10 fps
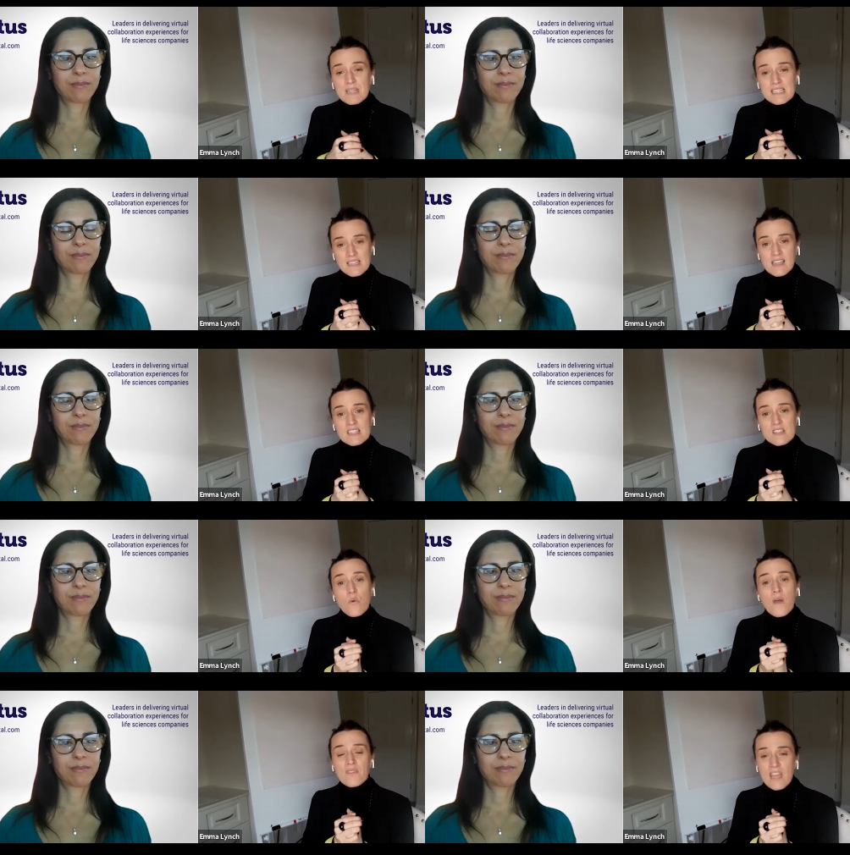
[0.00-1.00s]
Speaker 1: deep
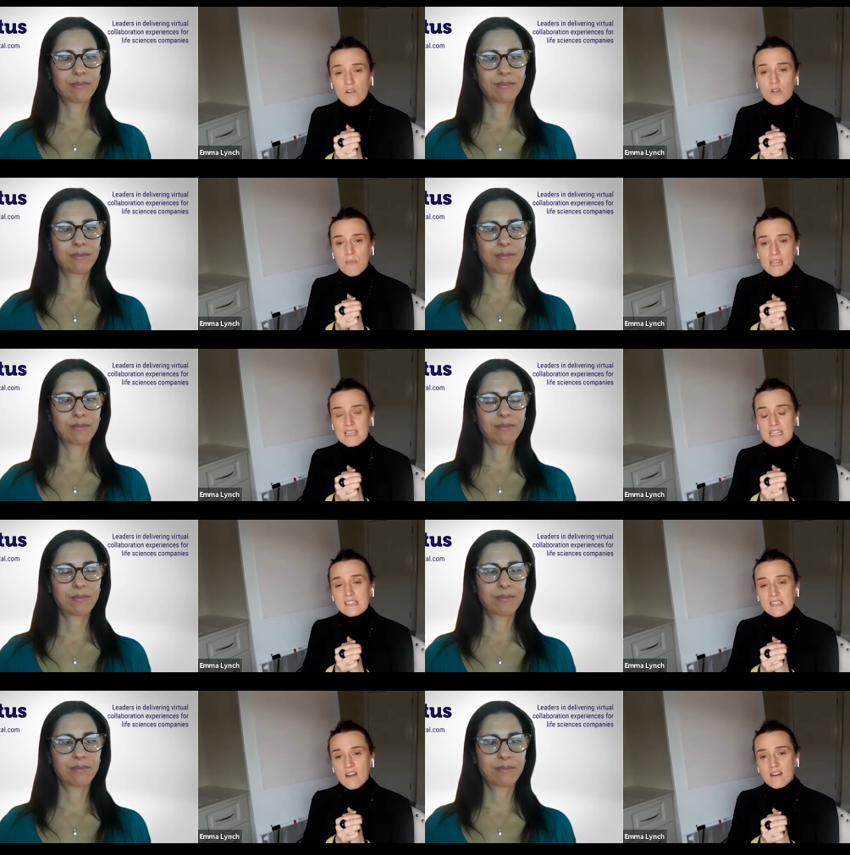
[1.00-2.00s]
insights of what their unmet
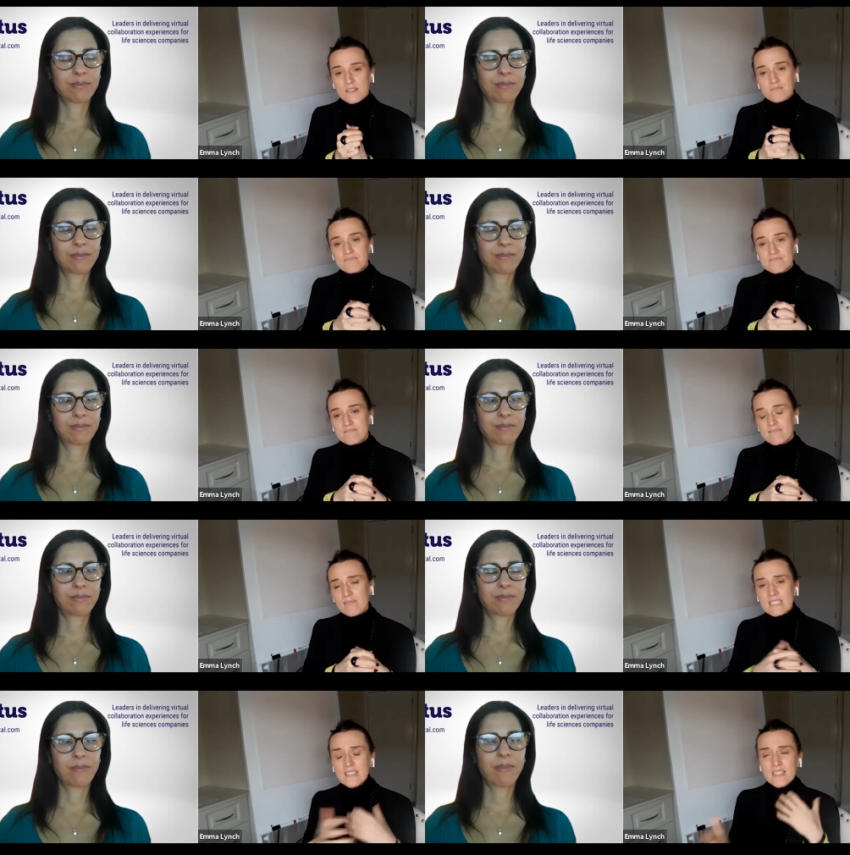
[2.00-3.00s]
needs are
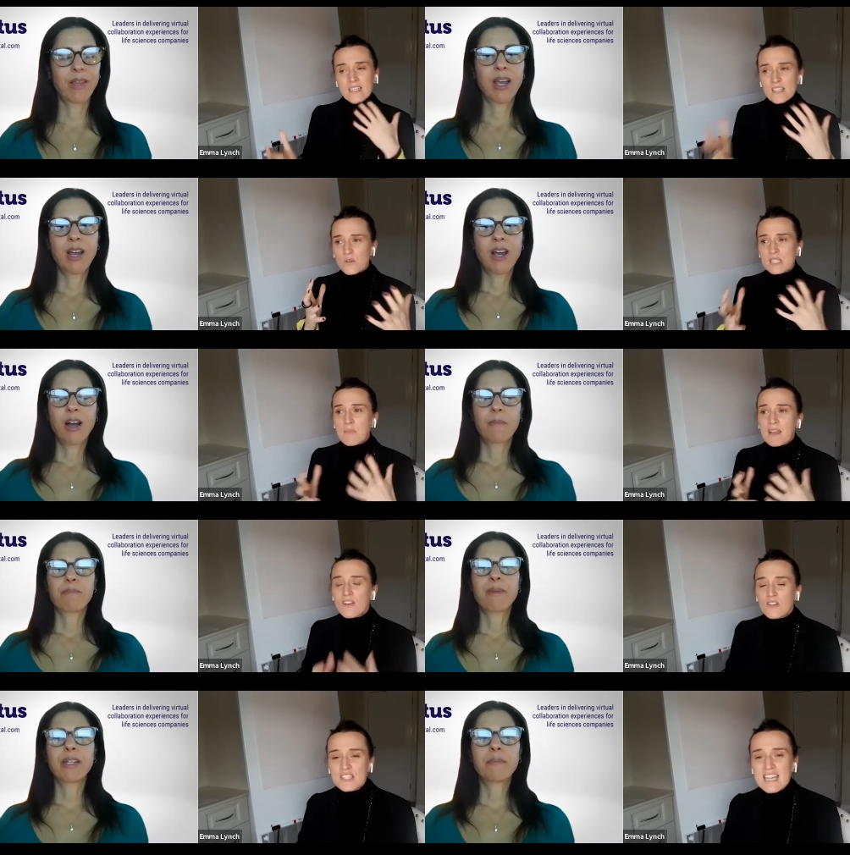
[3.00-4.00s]
so it's
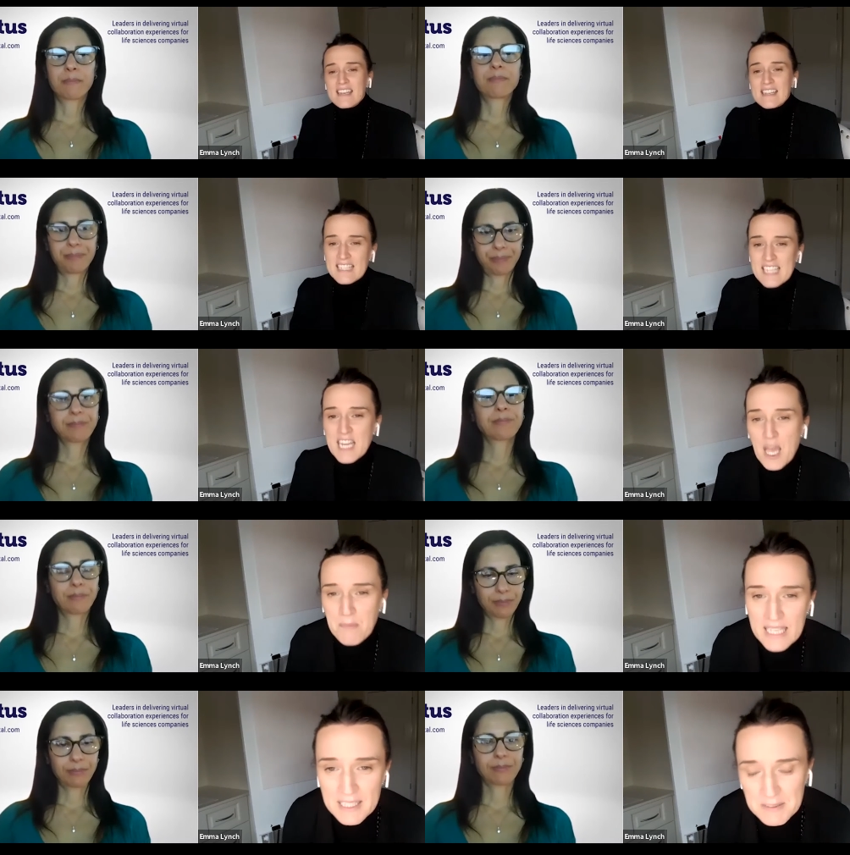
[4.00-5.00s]
about understanding that
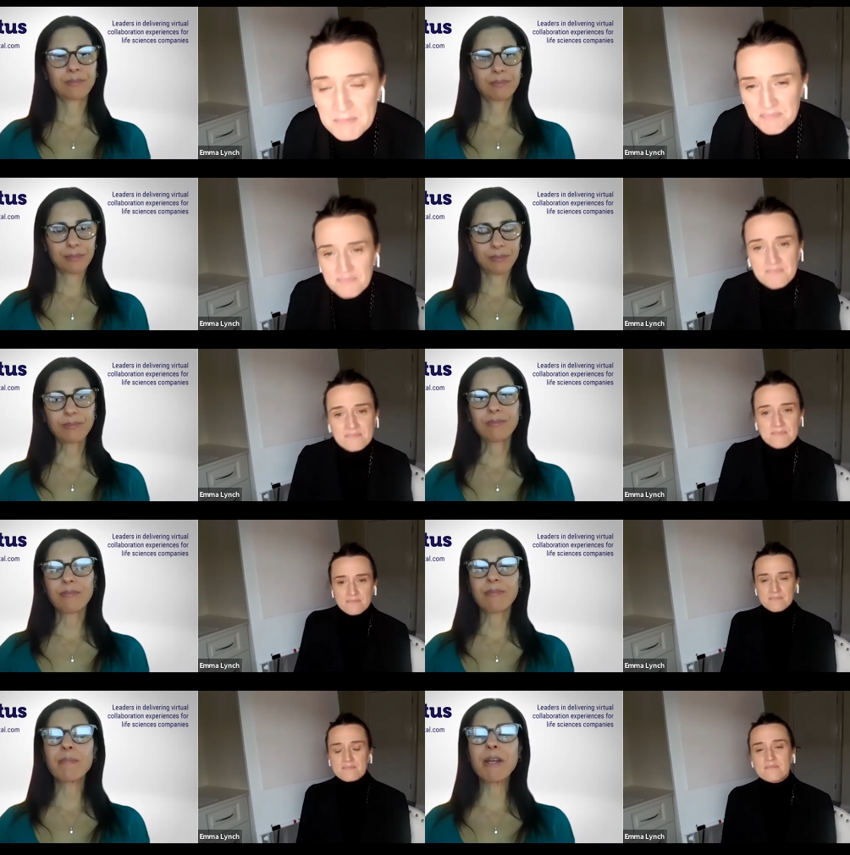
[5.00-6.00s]
dynamic
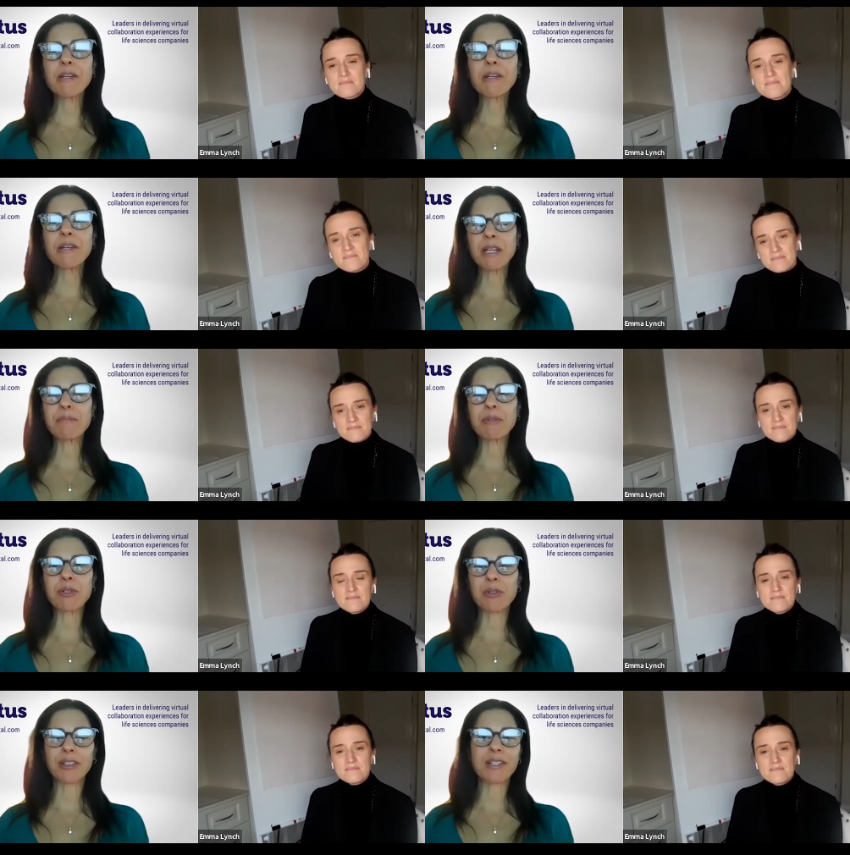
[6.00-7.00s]
Speaker 2: many people who
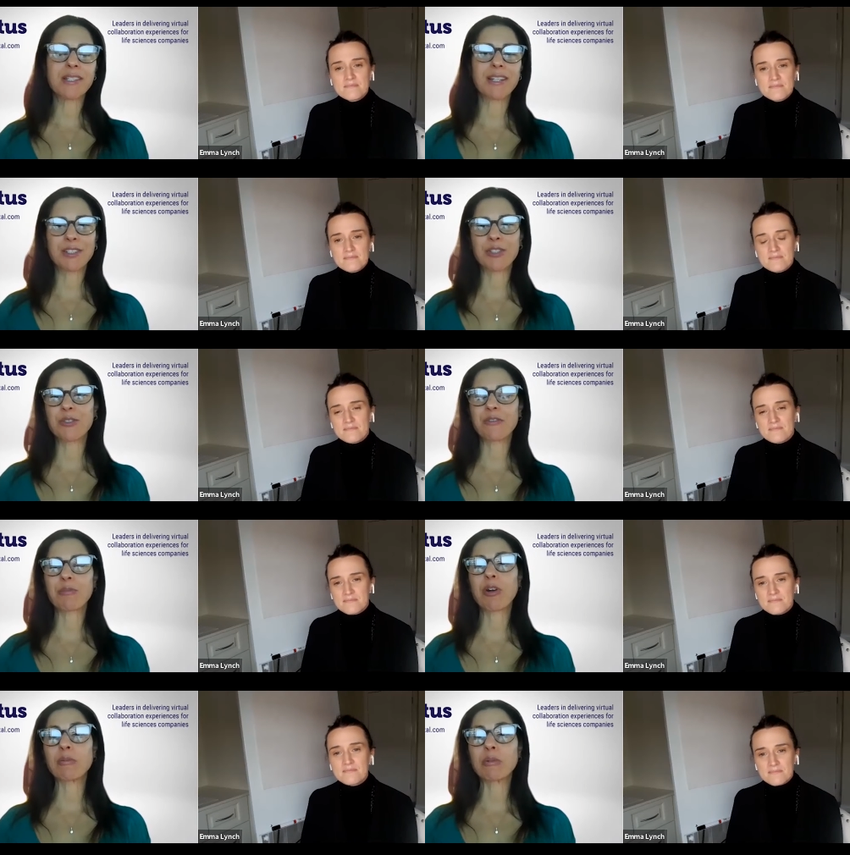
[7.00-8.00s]
are listening to have
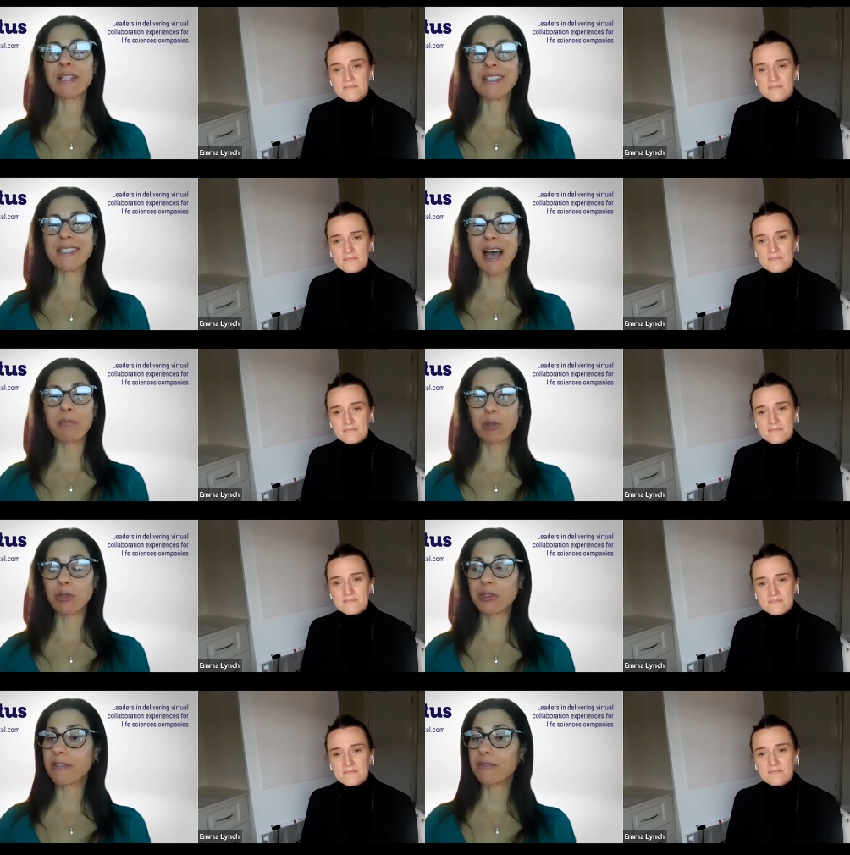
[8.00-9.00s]
probably
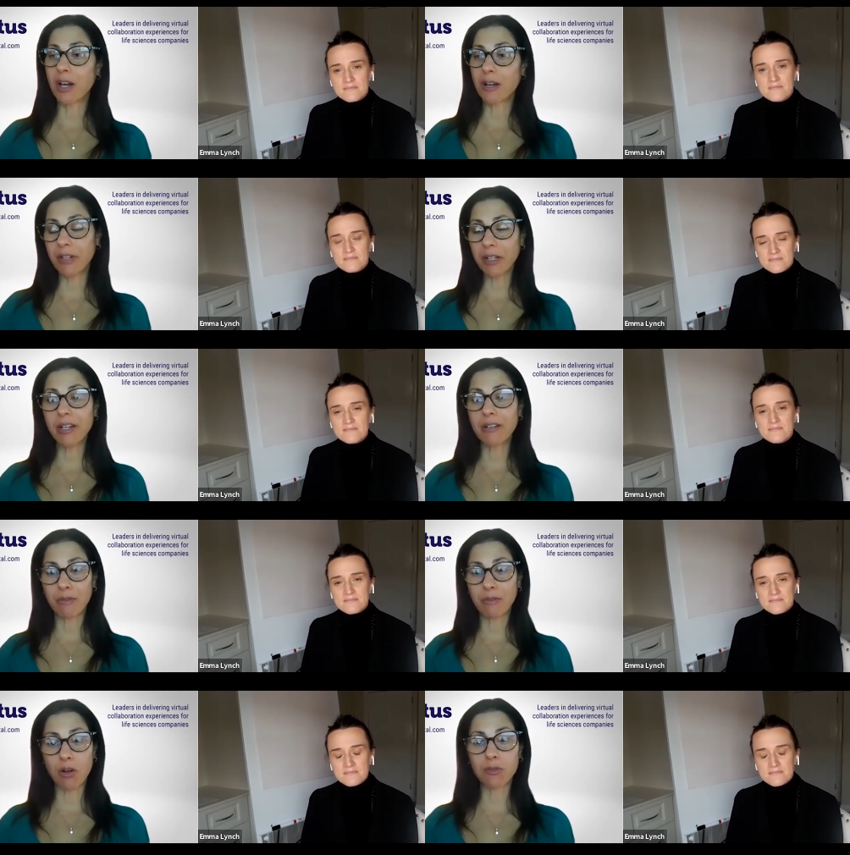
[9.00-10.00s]
dabbled, if not very
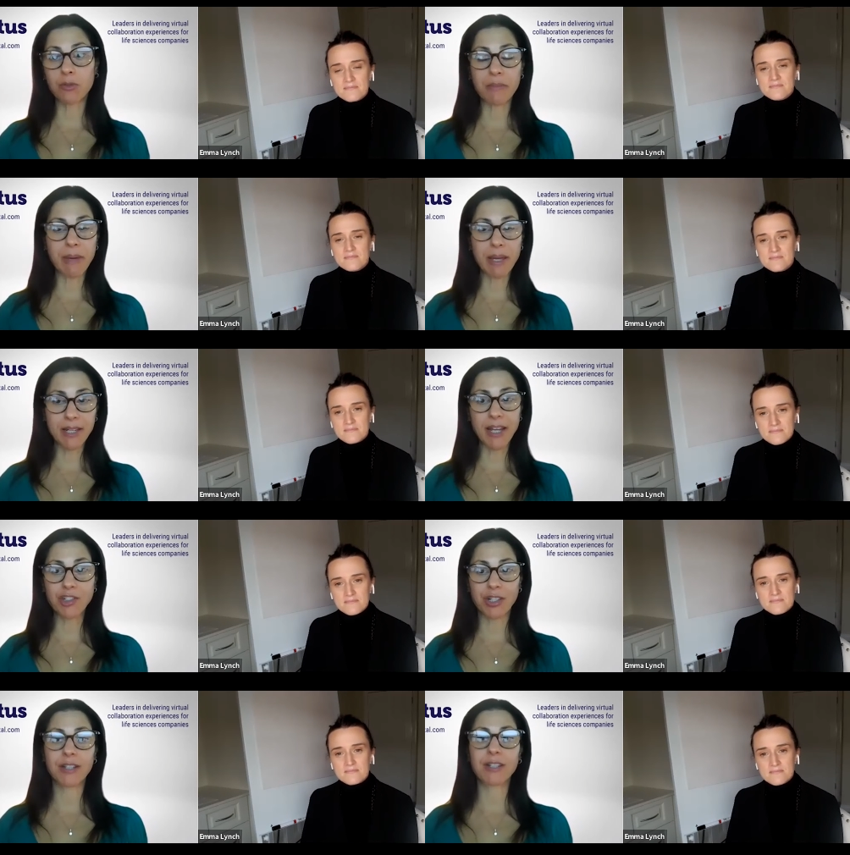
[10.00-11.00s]
involved, with
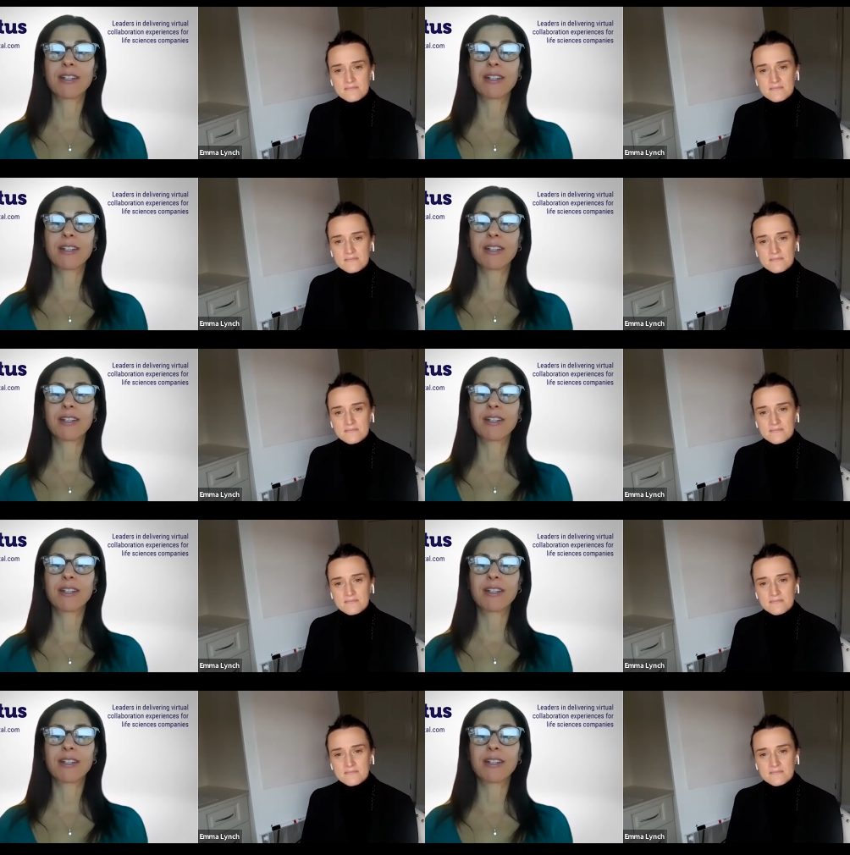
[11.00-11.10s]
meditation.